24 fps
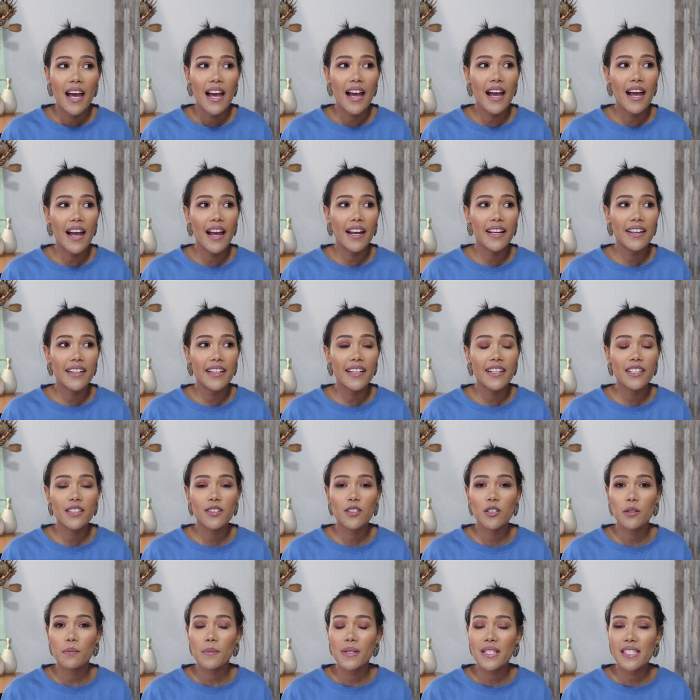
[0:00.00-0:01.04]
And it
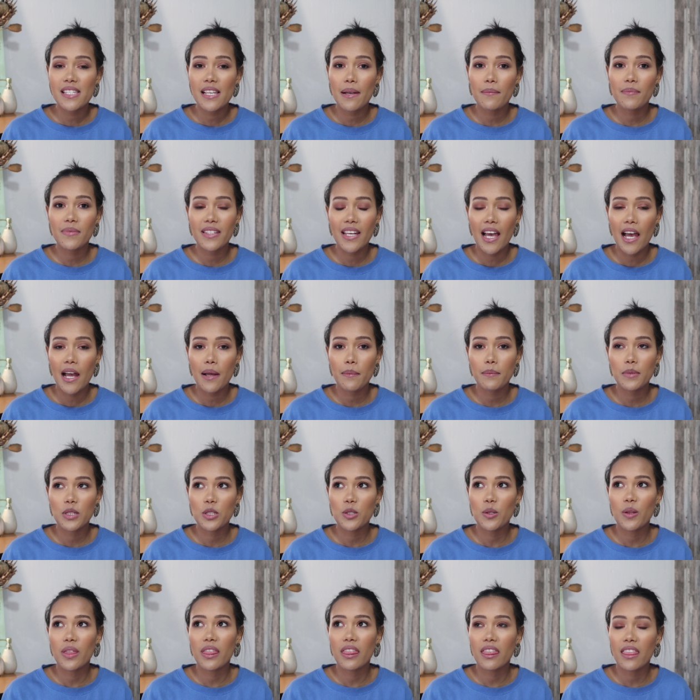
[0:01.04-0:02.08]
took me some time
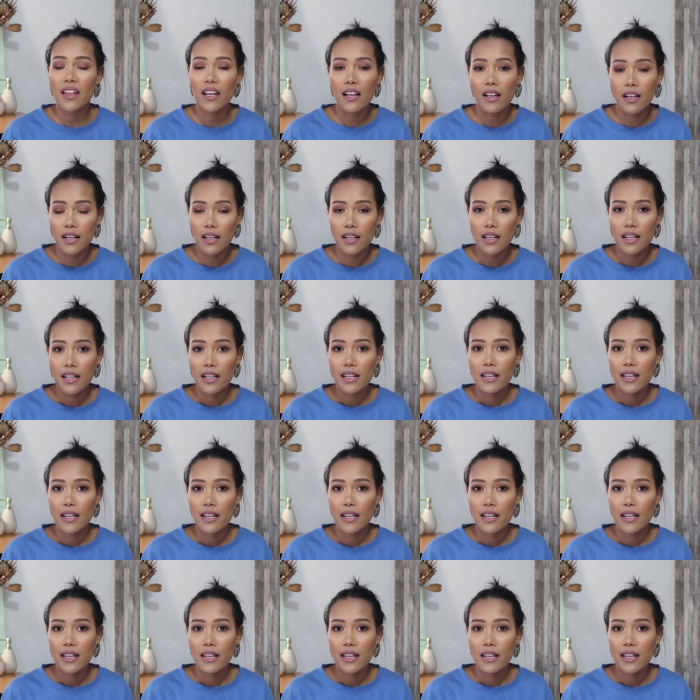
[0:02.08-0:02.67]
to think,